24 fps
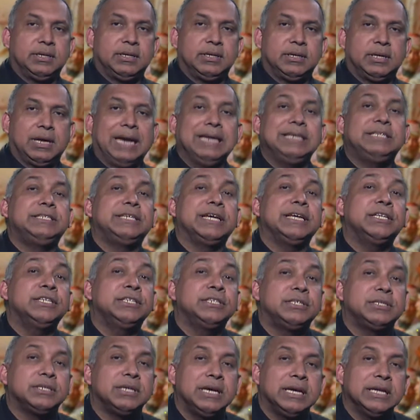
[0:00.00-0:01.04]
I
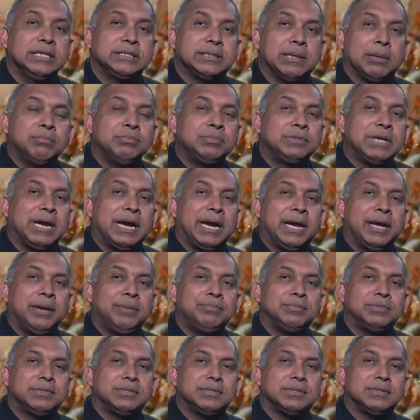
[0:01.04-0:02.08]
tend
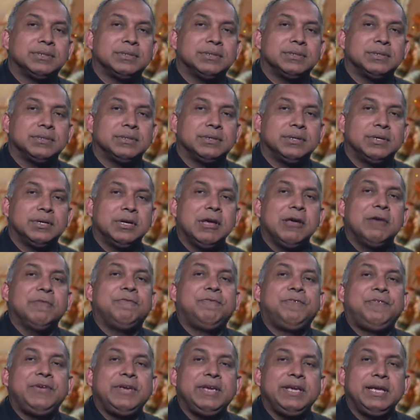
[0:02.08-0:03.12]
sometimes
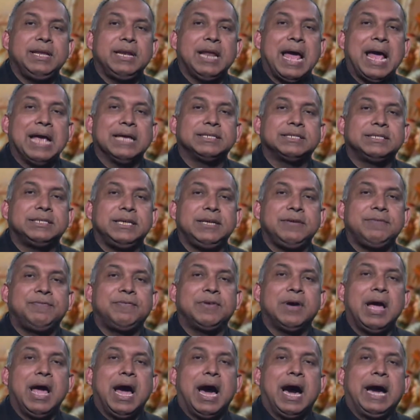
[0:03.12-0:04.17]
feel as if
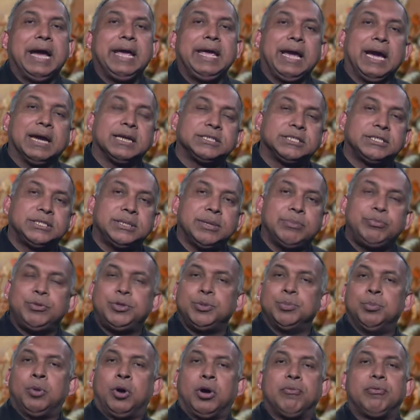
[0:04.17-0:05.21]
I accept
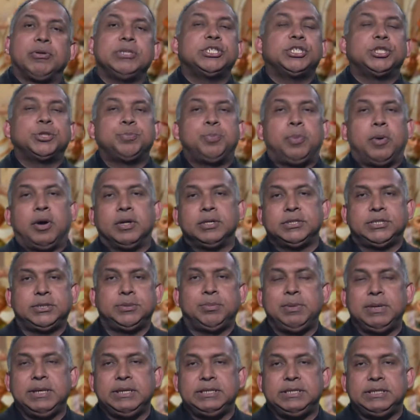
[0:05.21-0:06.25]
more
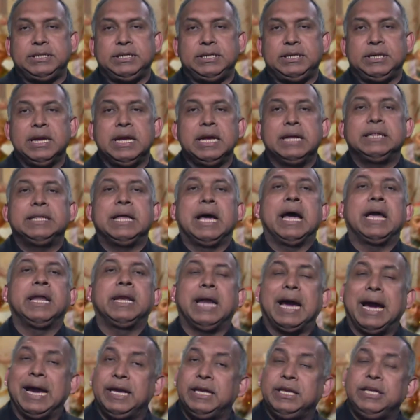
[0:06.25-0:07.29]
responsibility than
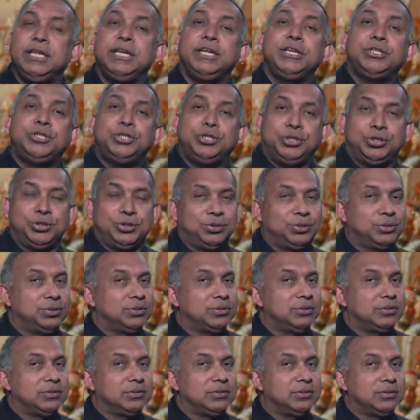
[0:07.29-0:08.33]
I need to.
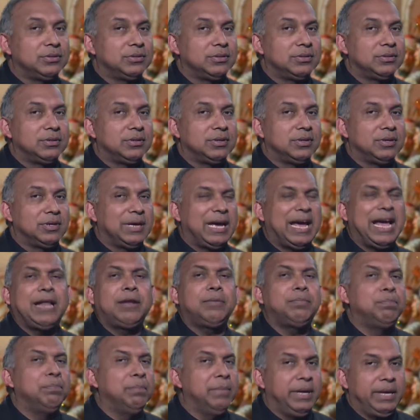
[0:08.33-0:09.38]

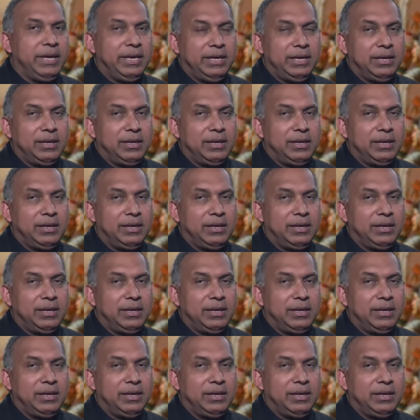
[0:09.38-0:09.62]
Help me.